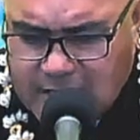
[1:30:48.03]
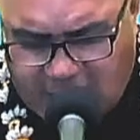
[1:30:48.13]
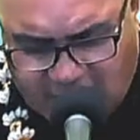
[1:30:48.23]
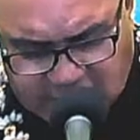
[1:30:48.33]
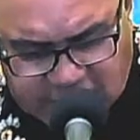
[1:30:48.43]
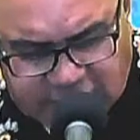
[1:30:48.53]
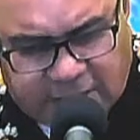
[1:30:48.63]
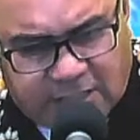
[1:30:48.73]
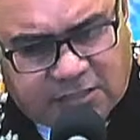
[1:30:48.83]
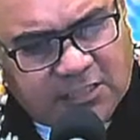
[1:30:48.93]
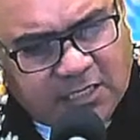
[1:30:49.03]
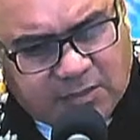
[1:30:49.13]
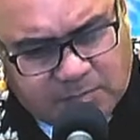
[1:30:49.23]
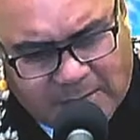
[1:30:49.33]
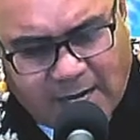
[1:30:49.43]
and set aside
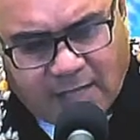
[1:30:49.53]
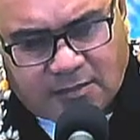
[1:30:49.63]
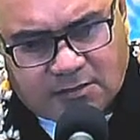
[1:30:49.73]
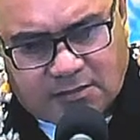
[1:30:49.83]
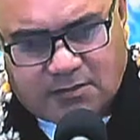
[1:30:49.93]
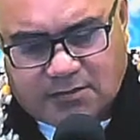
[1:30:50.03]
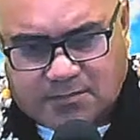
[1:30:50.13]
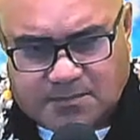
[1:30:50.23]
the past.